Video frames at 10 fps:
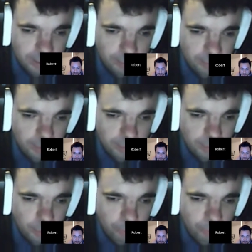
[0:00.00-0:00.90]
should aim to
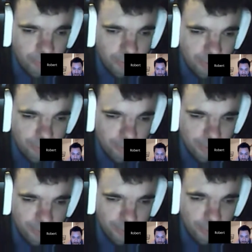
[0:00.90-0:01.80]
weave a horror that
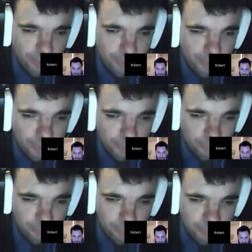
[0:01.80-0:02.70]
explains all of the
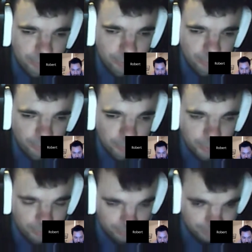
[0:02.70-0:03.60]
clues we've seen so
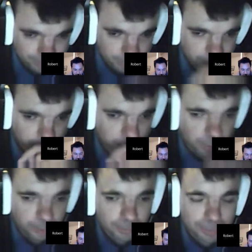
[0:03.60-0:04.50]

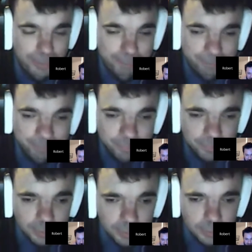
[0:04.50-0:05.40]
far,
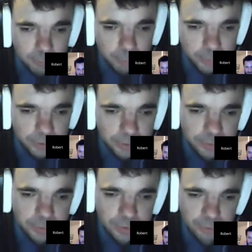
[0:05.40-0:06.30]
but they
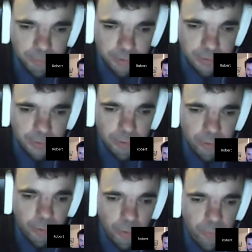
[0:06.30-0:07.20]
needn't explain it
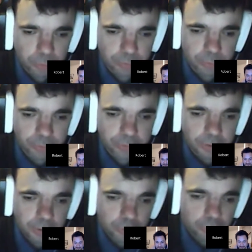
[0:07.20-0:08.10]
all to us
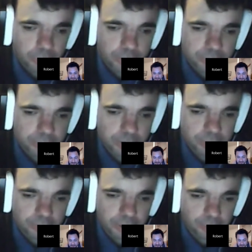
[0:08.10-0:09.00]
during the scene
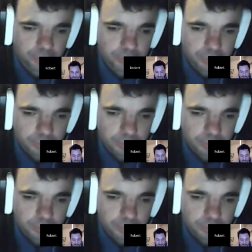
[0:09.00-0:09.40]
itself.